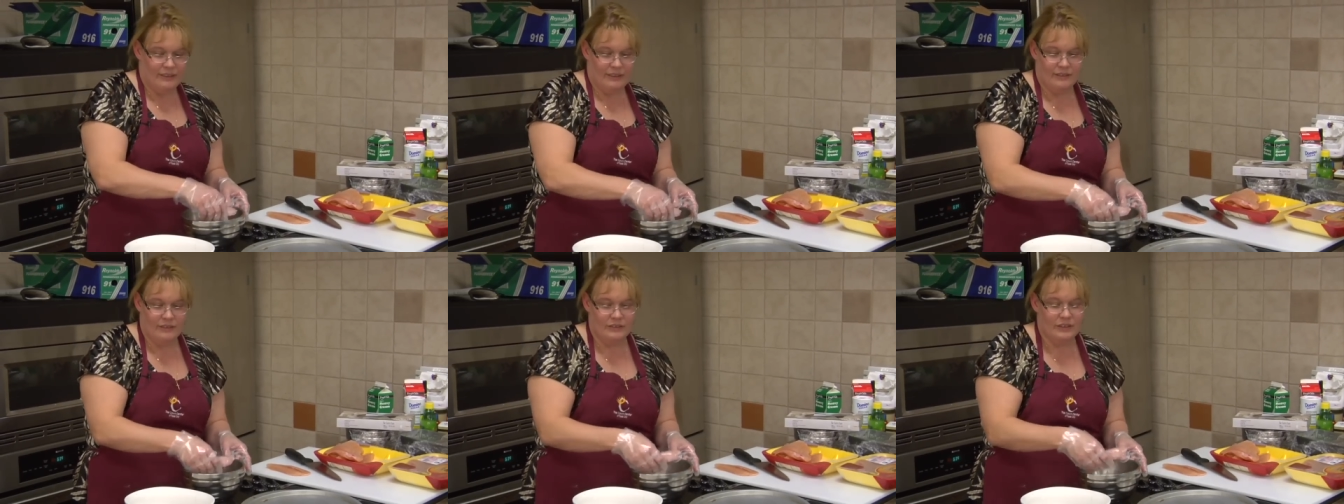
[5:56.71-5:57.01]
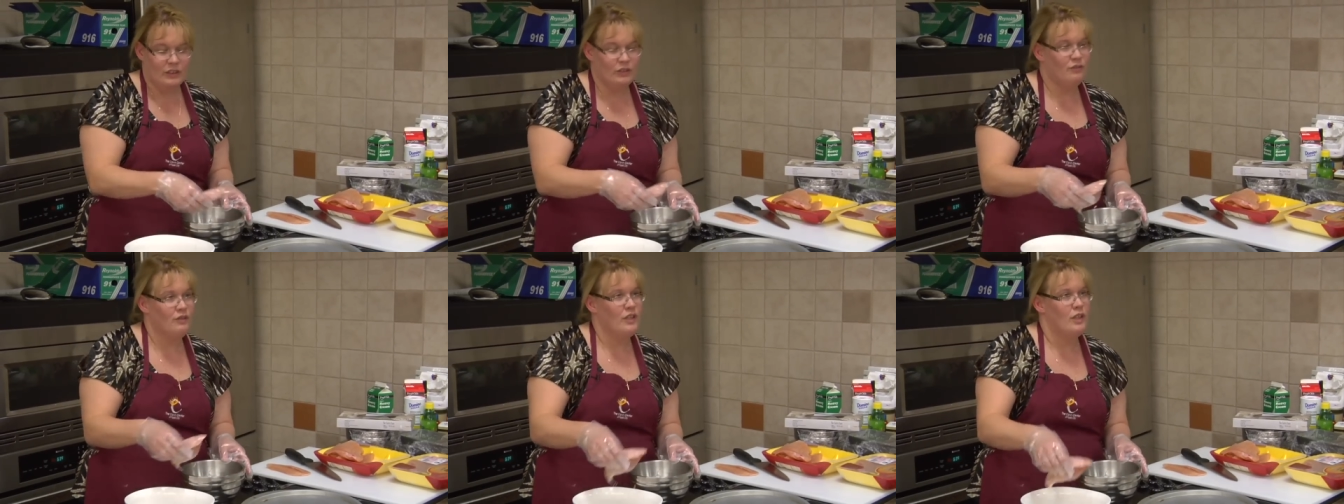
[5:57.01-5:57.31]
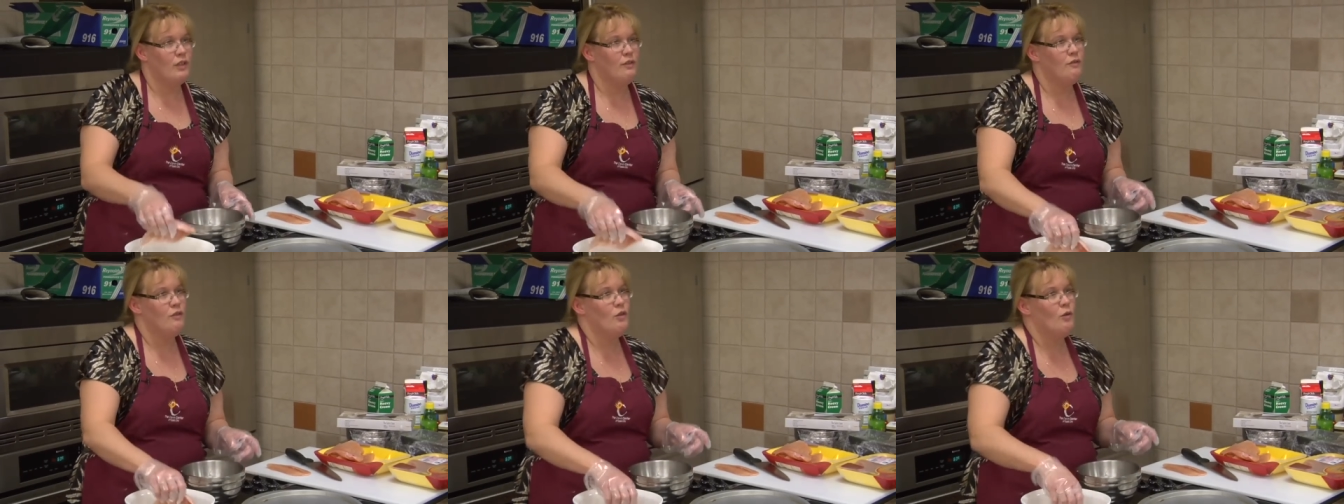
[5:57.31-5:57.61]
I don't know if
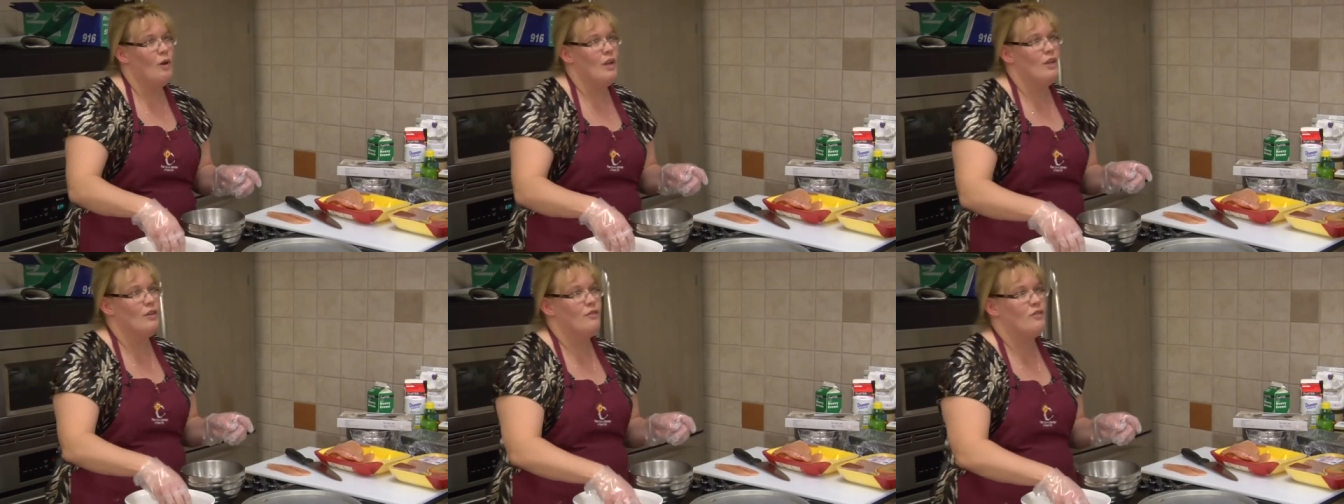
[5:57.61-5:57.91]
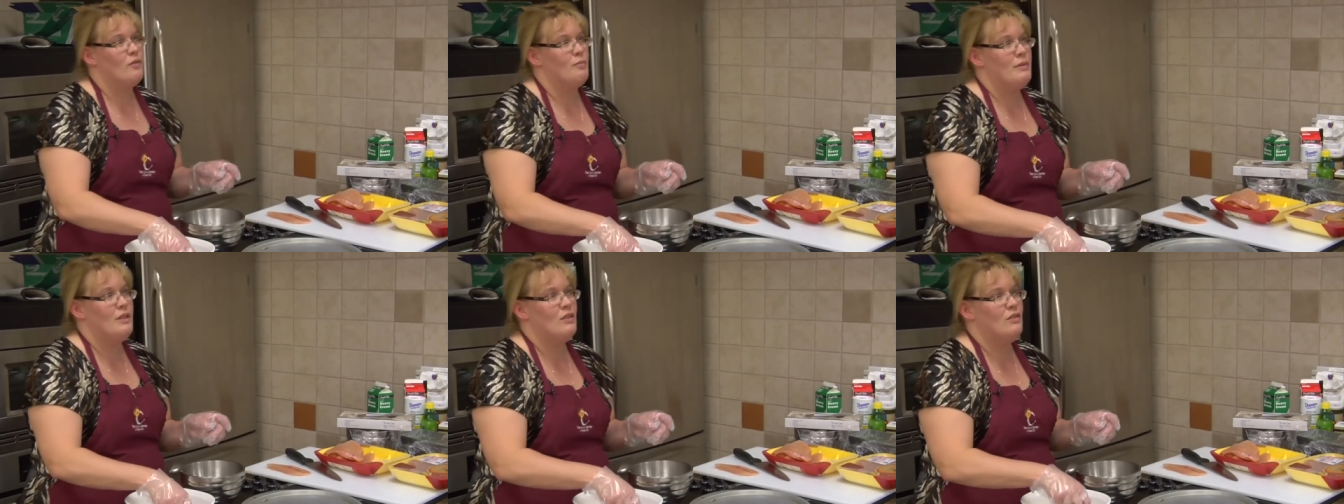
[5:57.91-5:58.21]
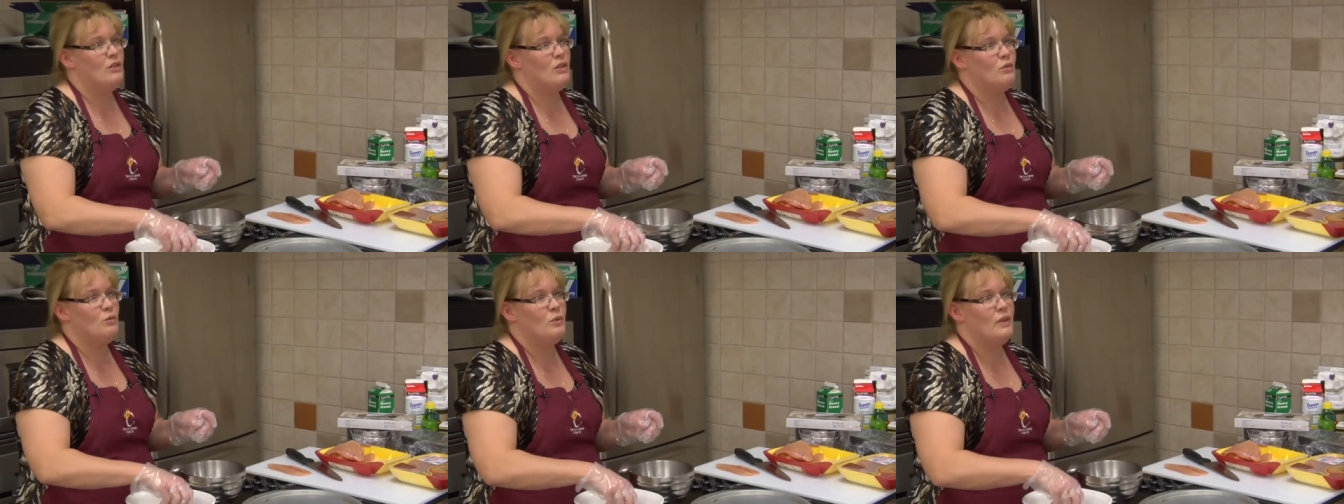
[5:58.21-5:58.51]
any of you all are
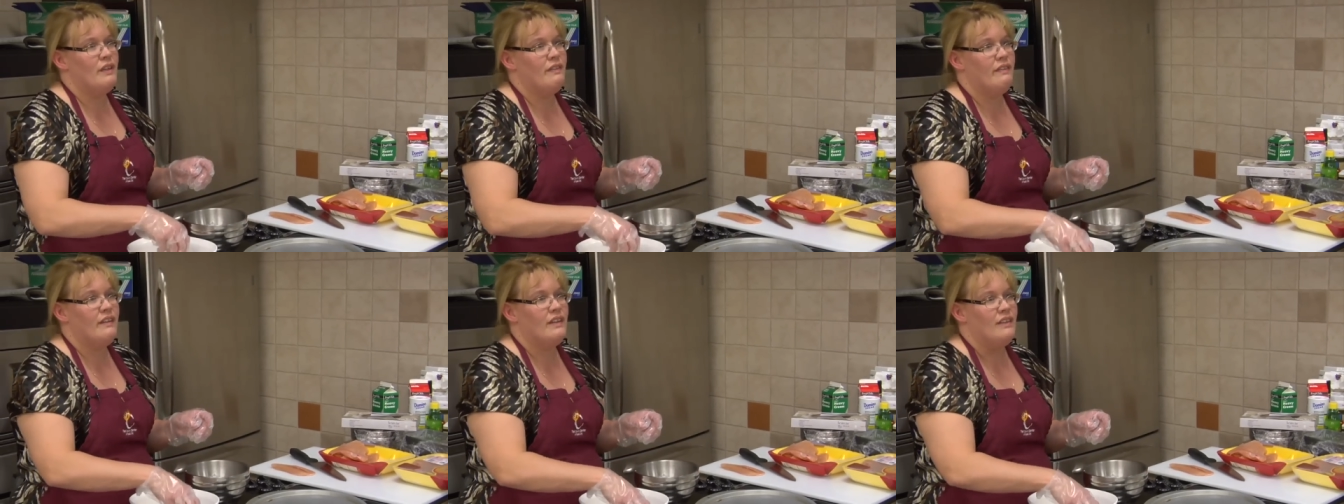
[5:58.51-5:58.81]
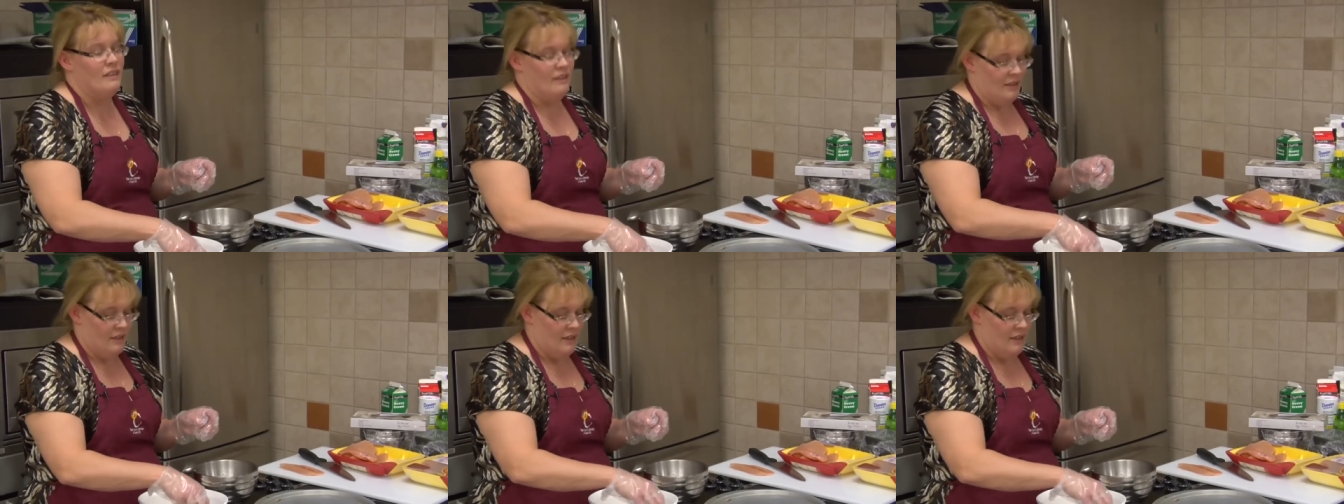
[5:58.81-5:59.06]
familiar with it.